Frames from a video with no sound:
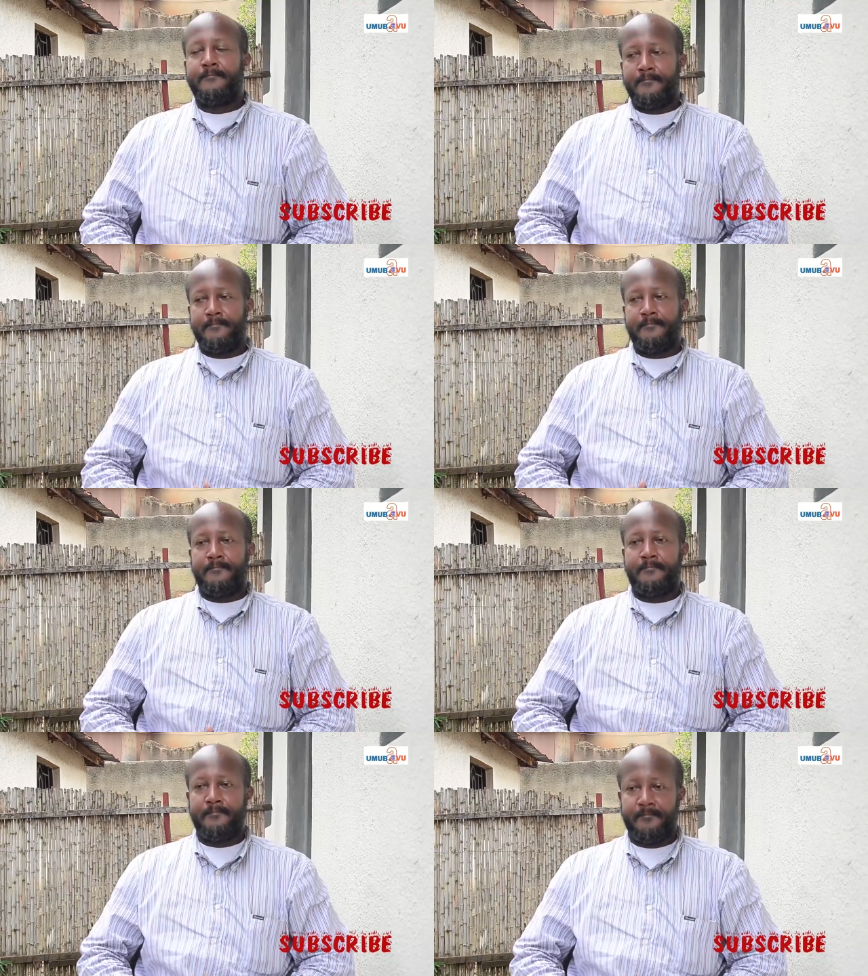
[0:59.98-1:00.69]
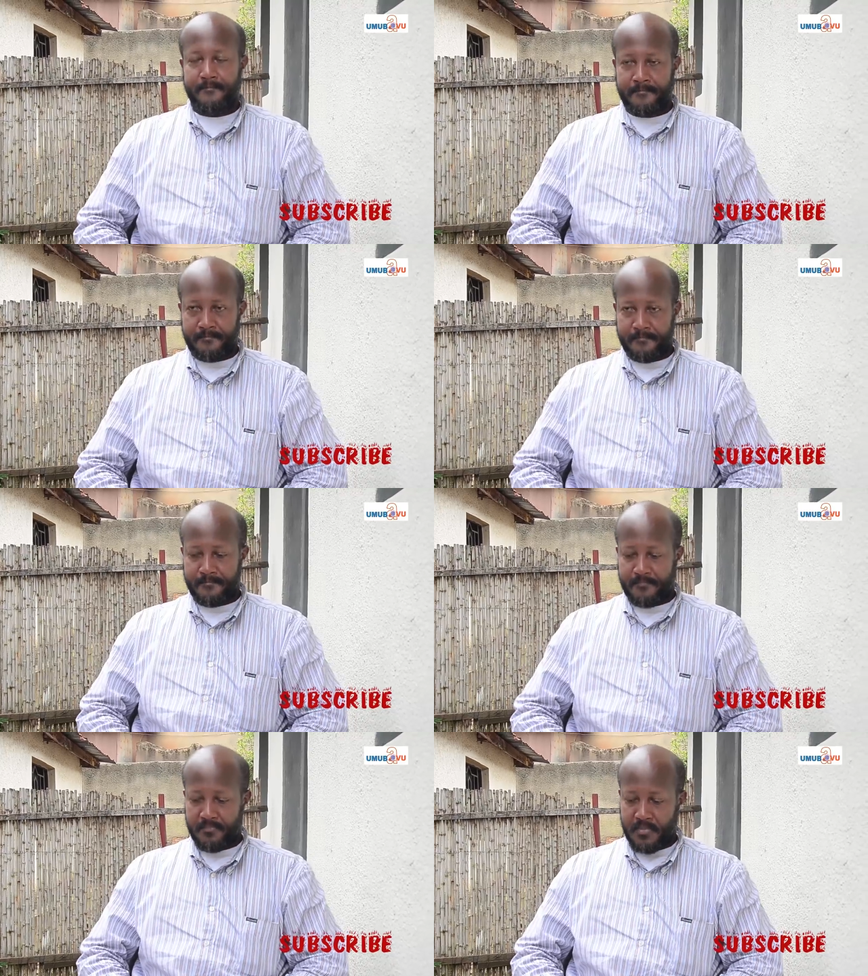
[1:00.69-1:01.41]

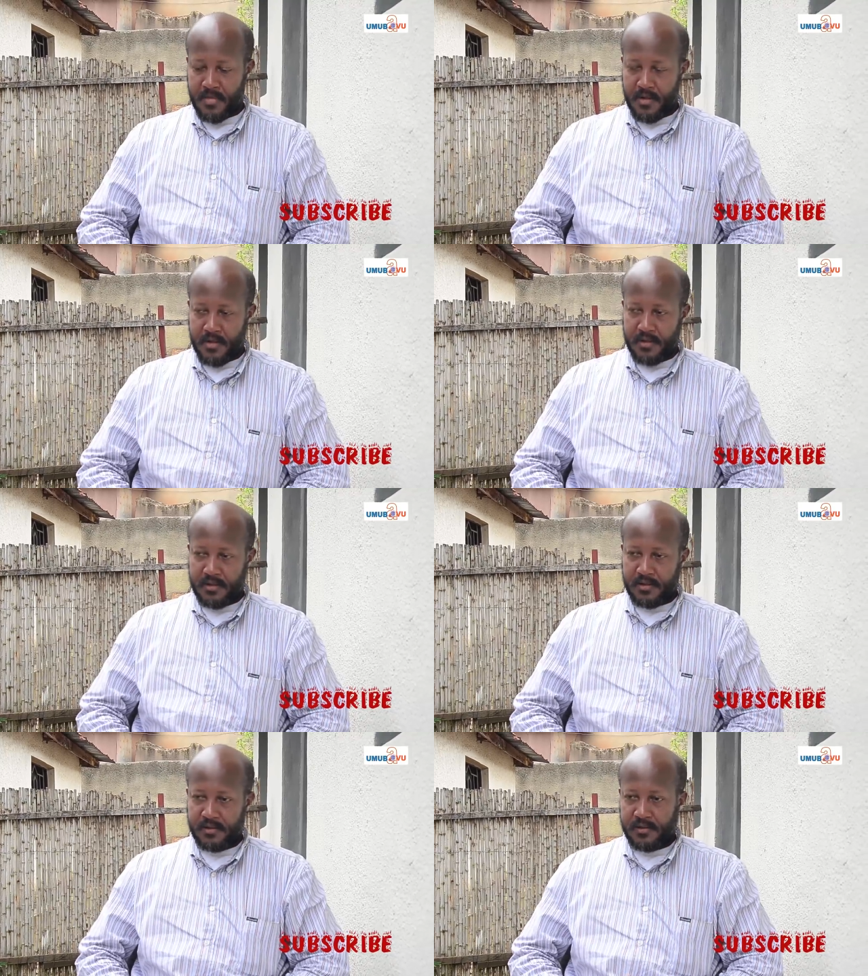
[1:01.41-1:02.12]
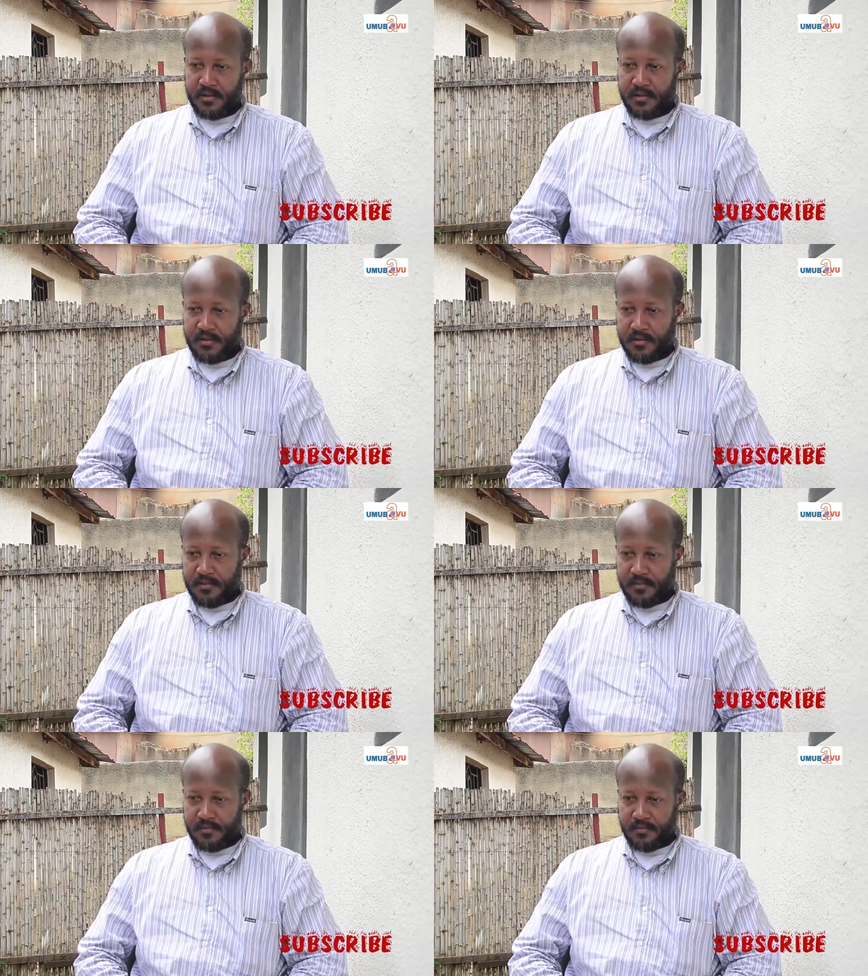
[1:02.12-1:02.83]
Nobody speaks.